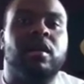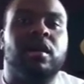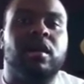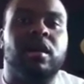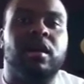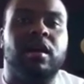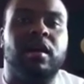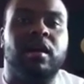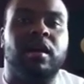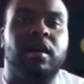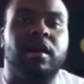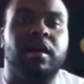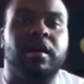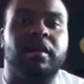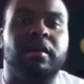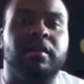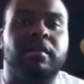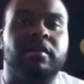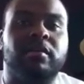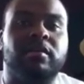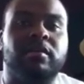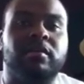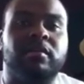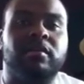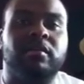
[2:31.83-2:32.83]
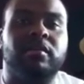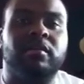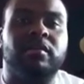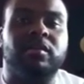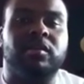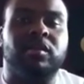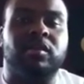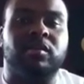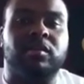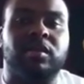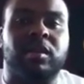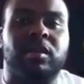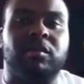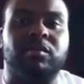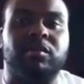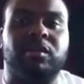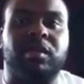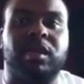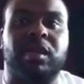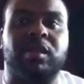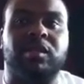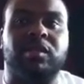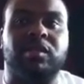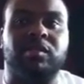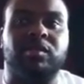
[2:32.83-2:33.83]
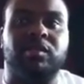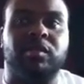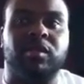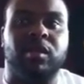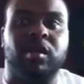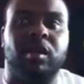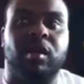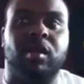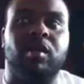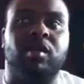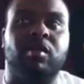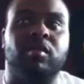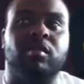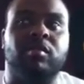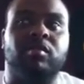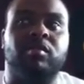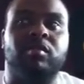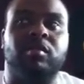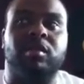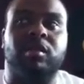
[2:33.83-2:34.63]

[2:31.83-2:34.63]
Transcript: So he was like, what time should we go?